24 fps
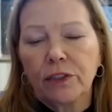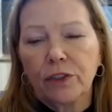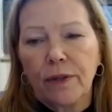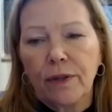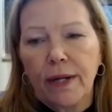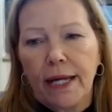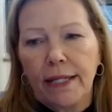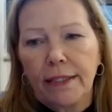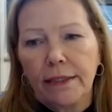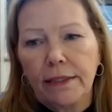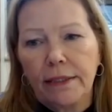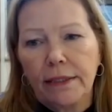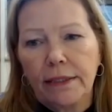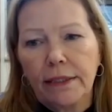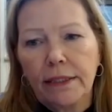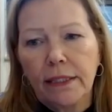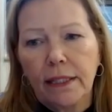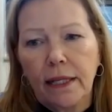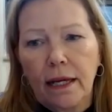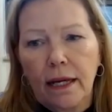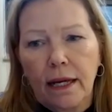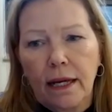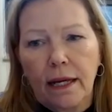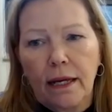the trend
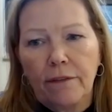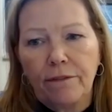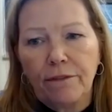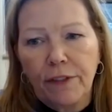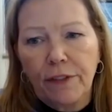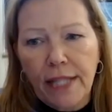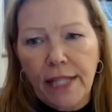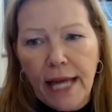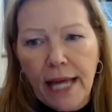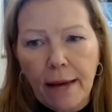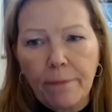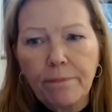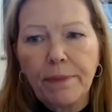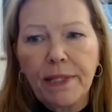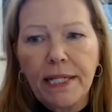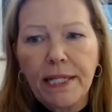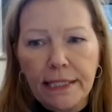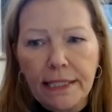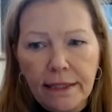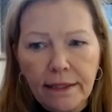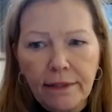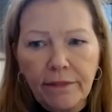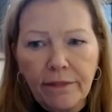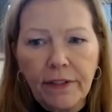for that
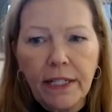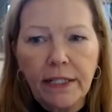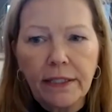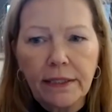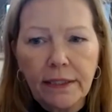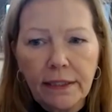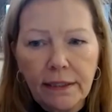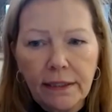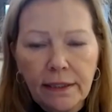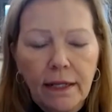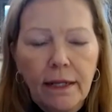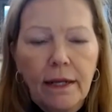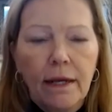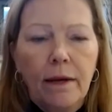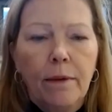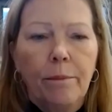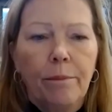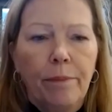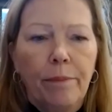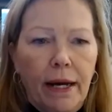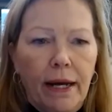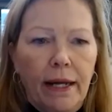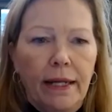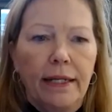piece of it.
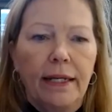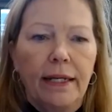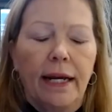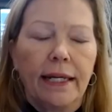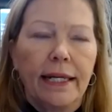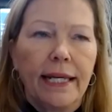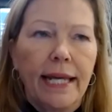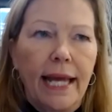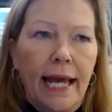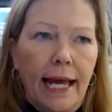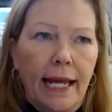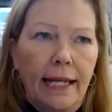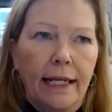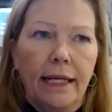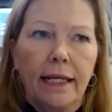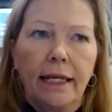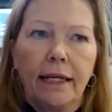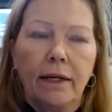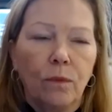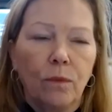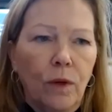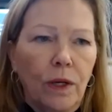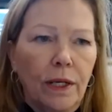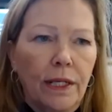But again,
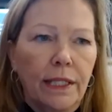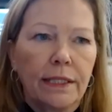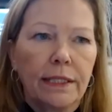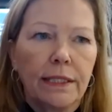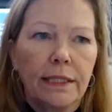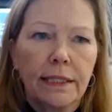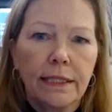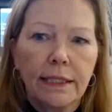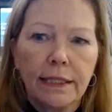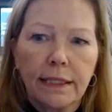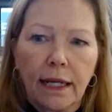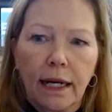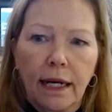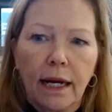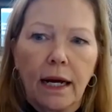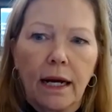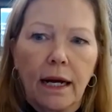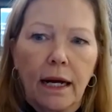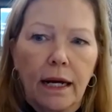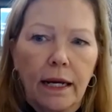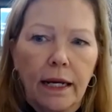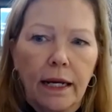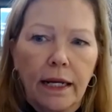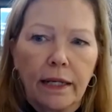it was
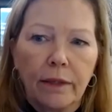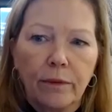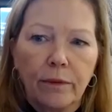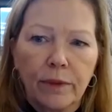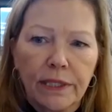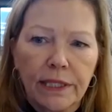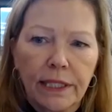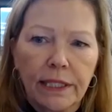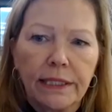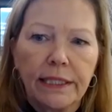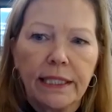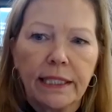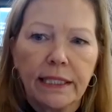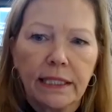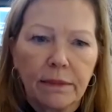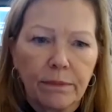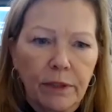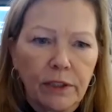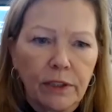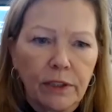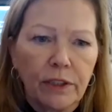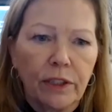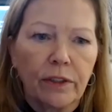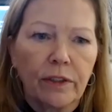a
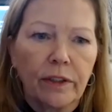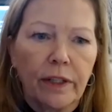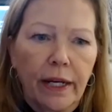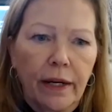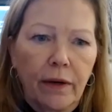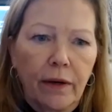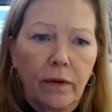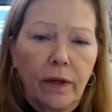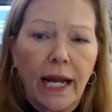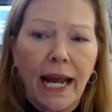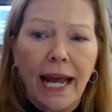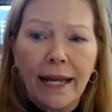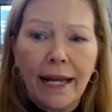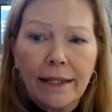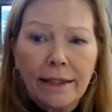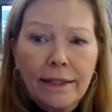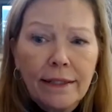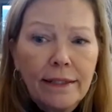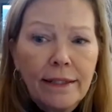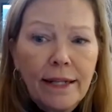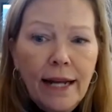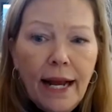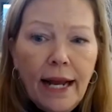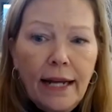dismal turnout,
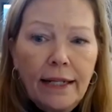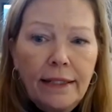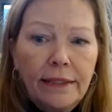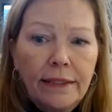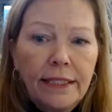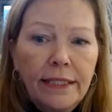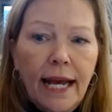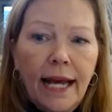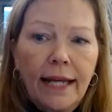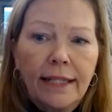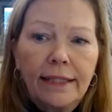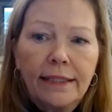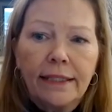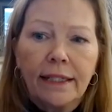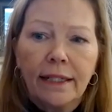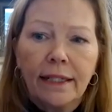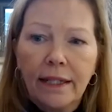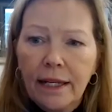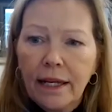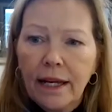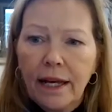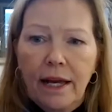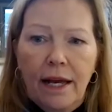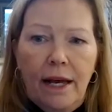and yet
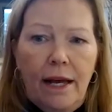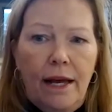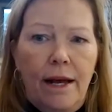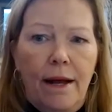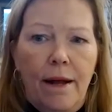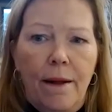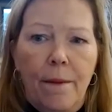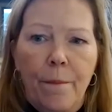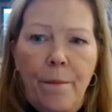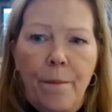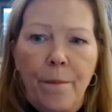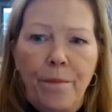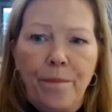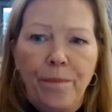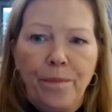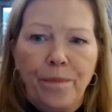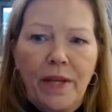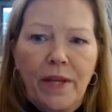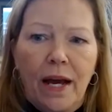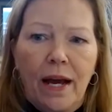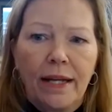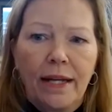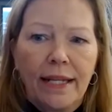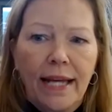I
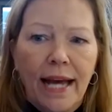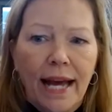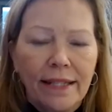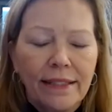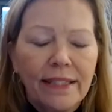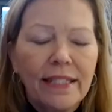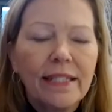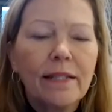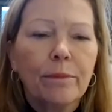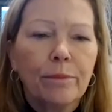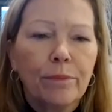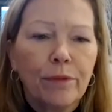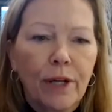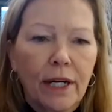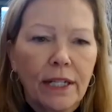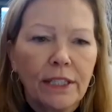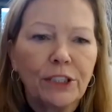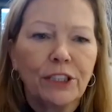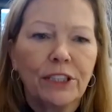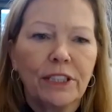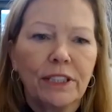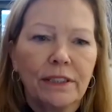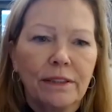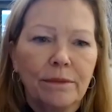had the
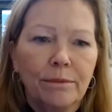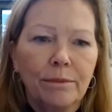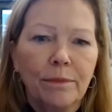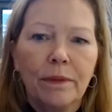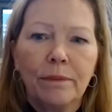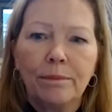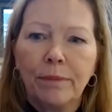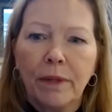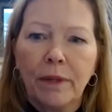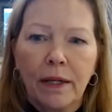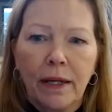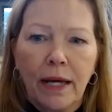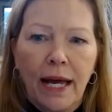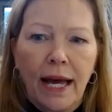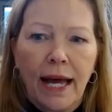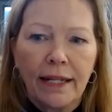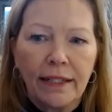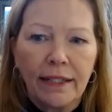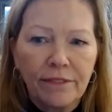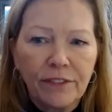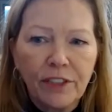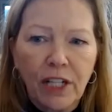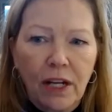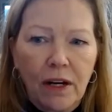impression ahead
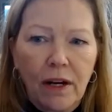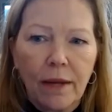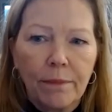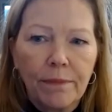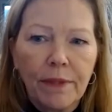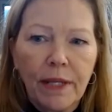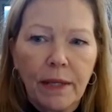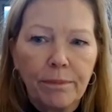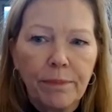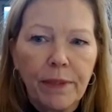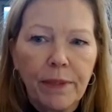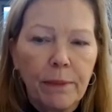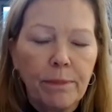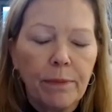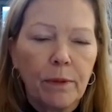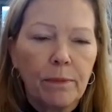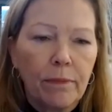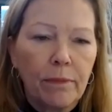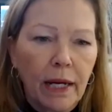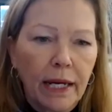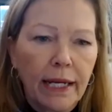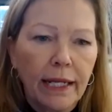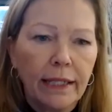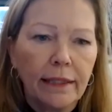of time that people
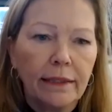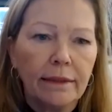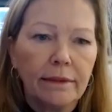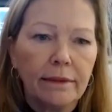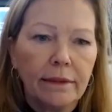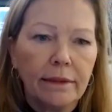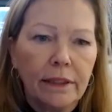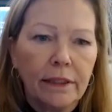might